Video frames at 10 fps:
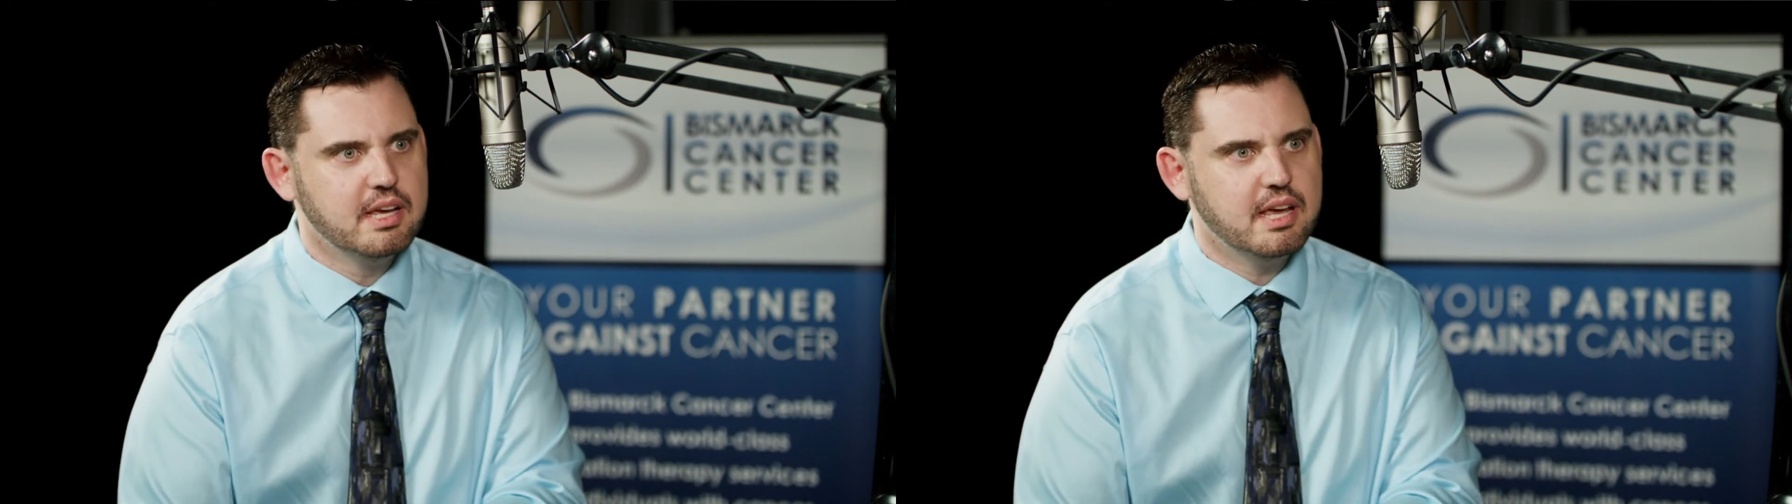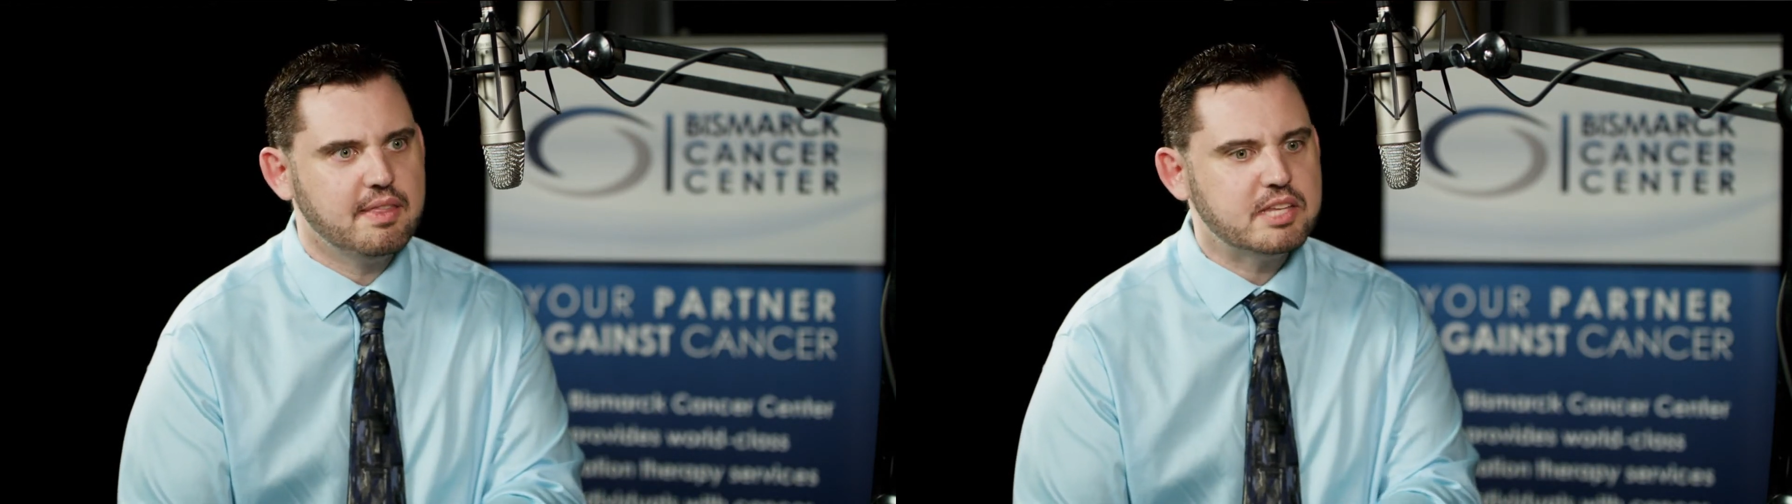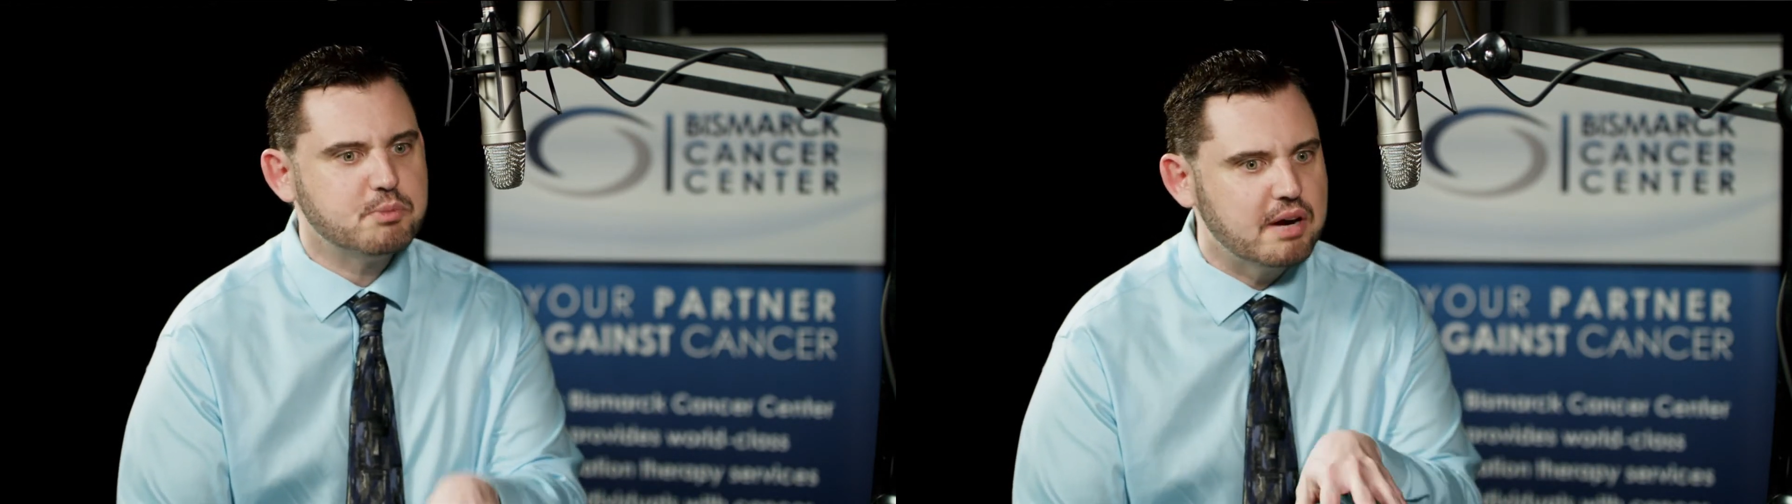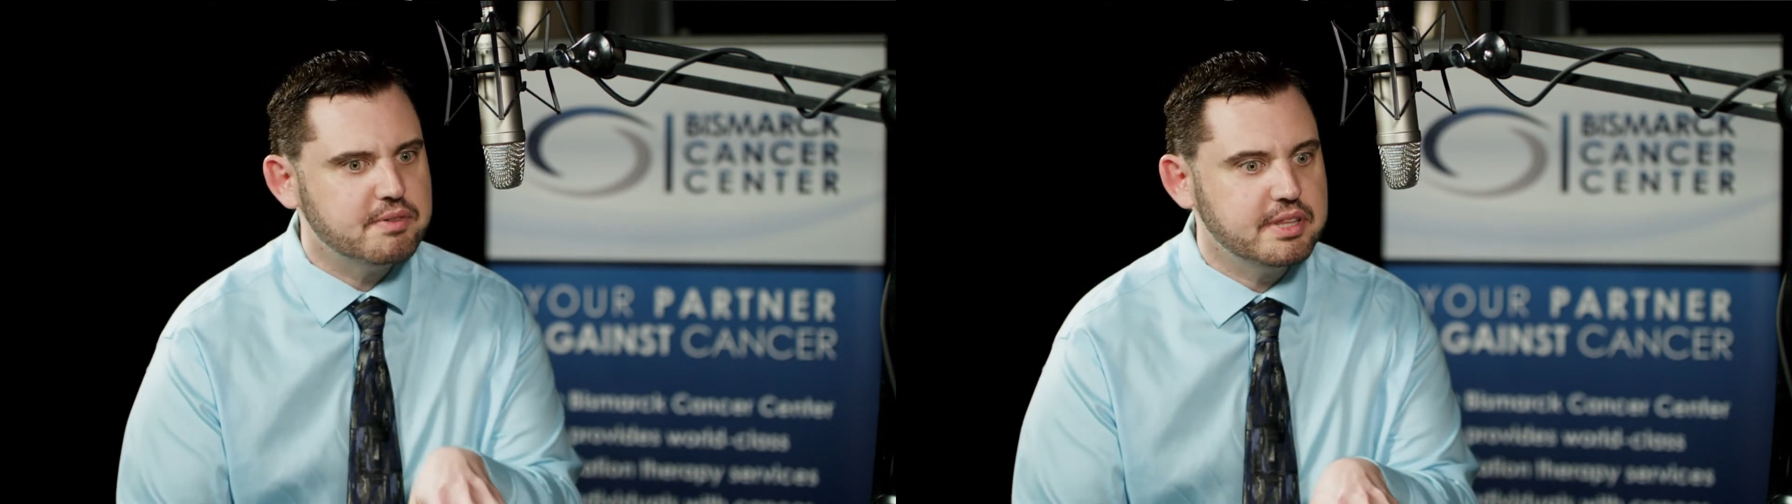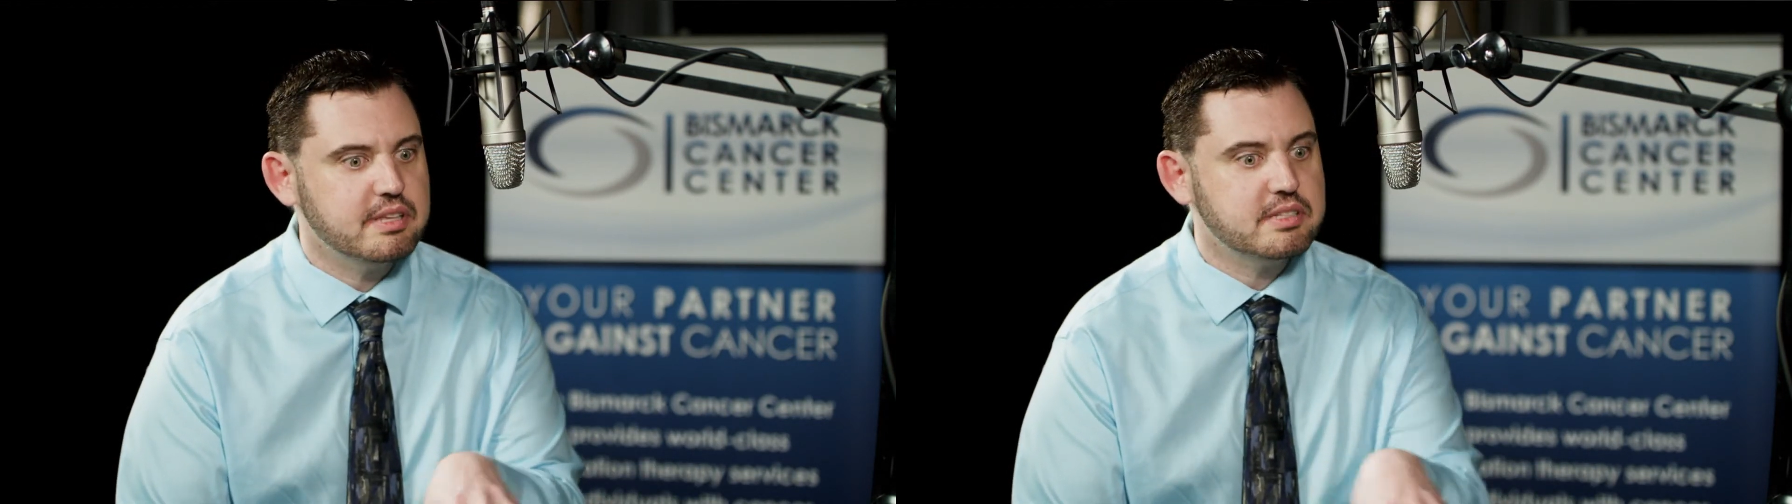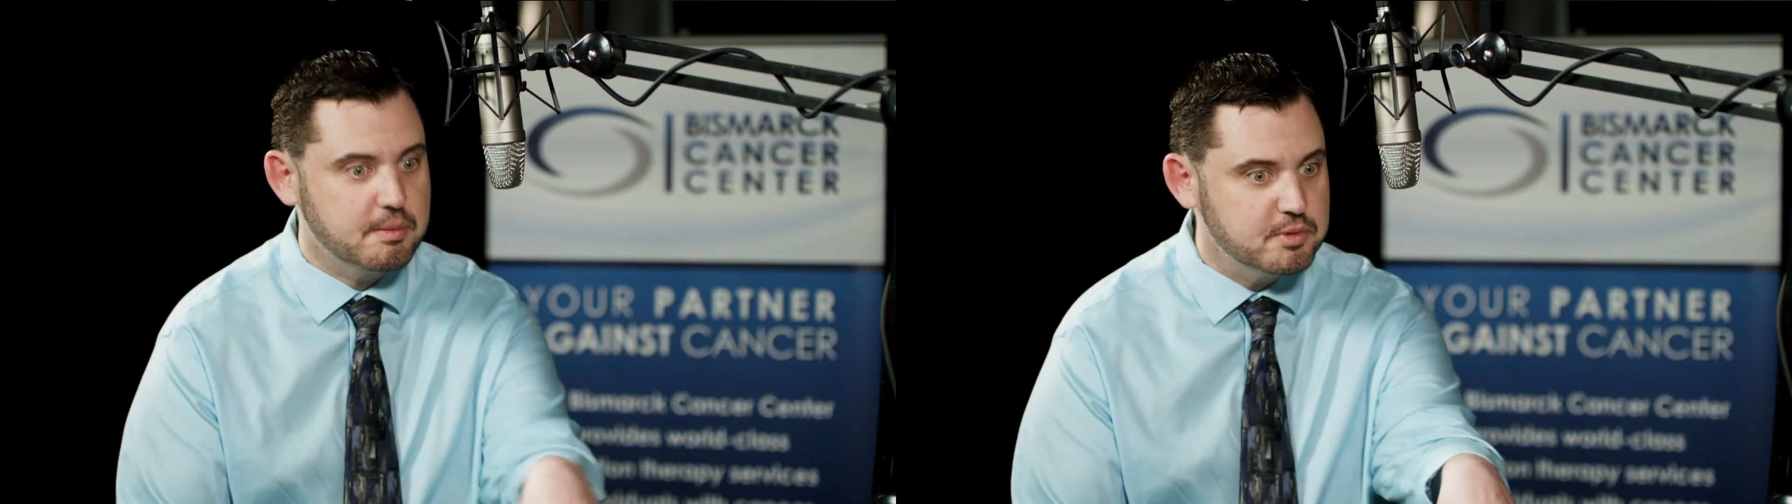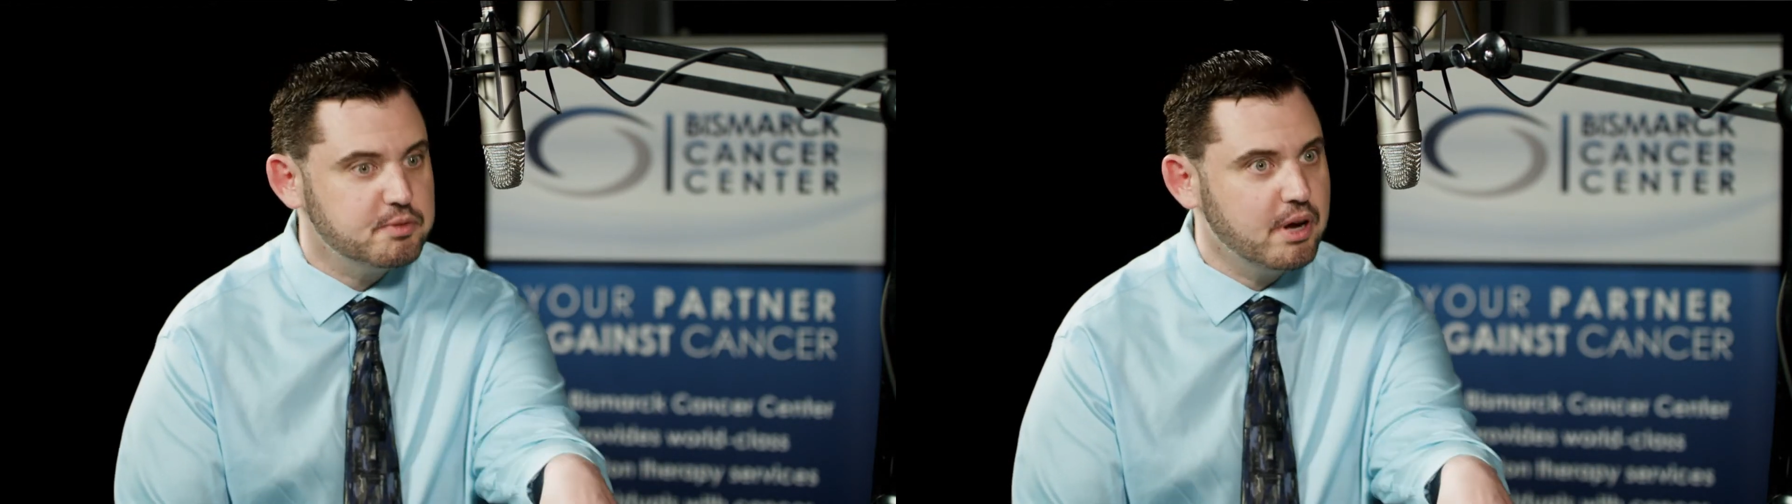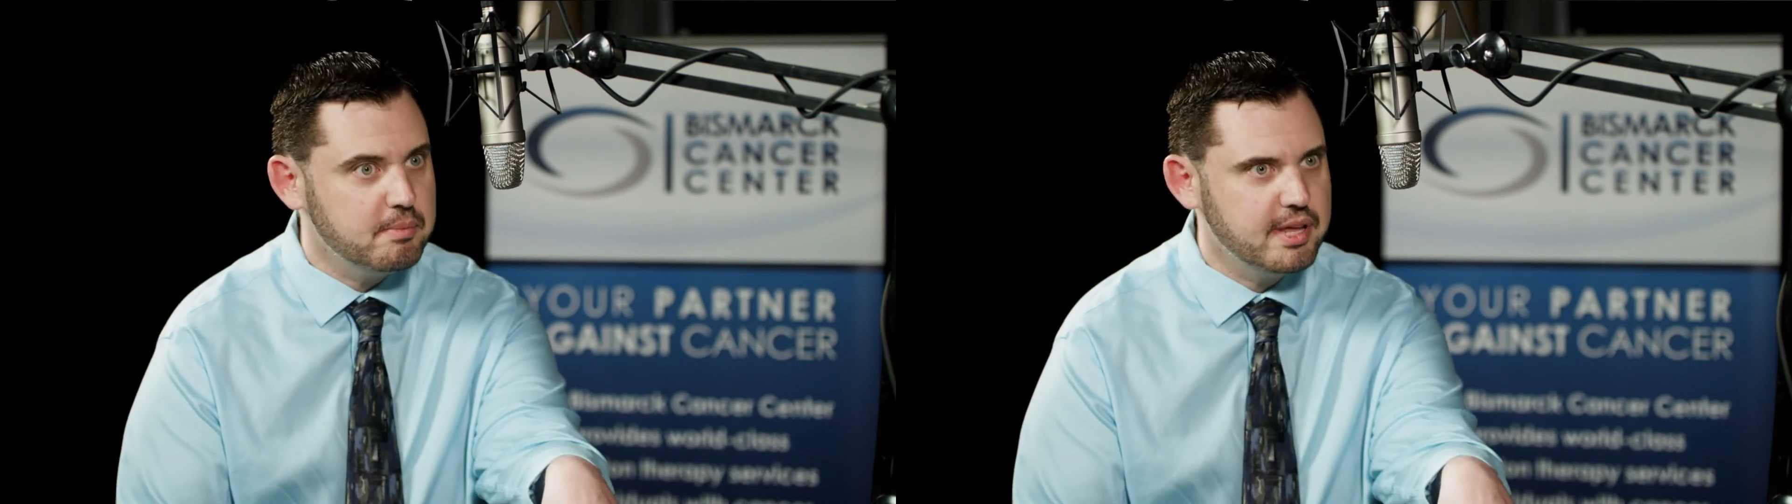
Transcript: And that's where everything stems from,